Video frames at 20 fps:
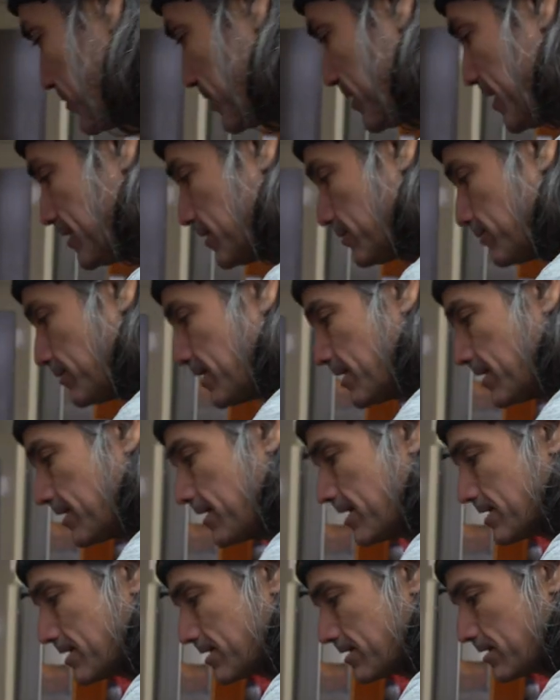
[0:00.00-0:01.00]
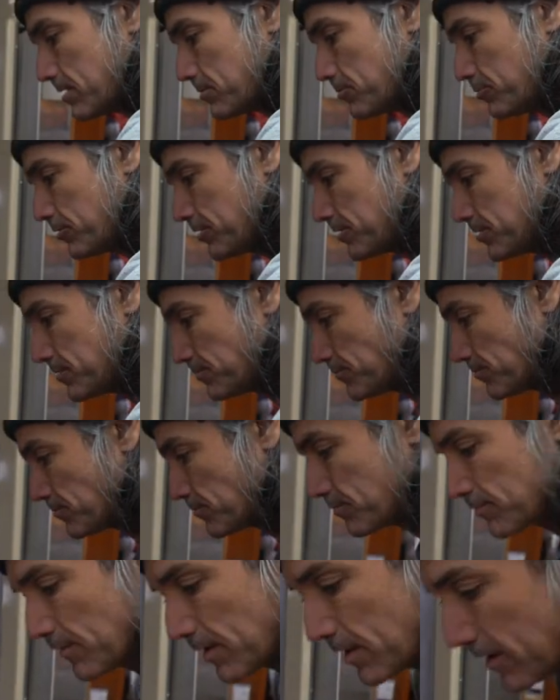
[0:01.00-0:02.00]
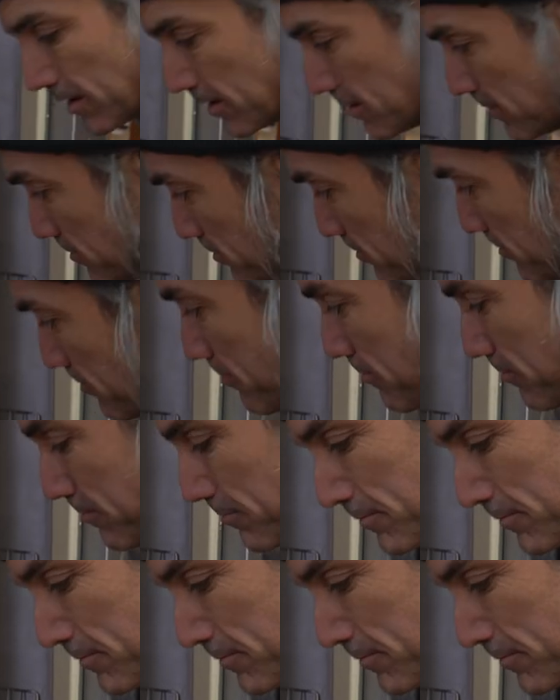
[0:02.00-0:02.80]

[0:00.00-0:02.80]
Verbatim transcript: I hate to run out of gas at this point. Um,